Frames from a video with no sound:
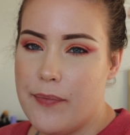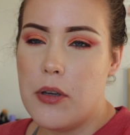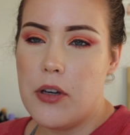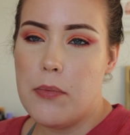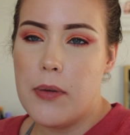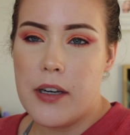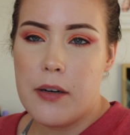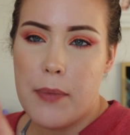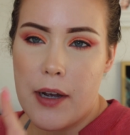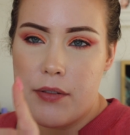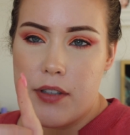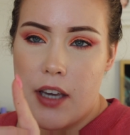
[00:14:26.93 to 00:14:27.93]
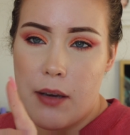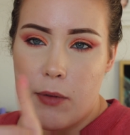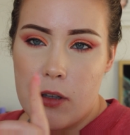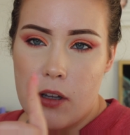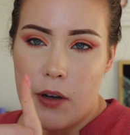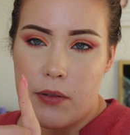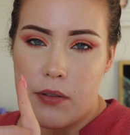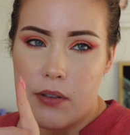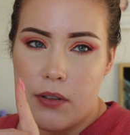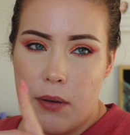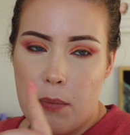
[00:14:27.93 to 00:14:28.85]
Beauty Blender Bounce came close,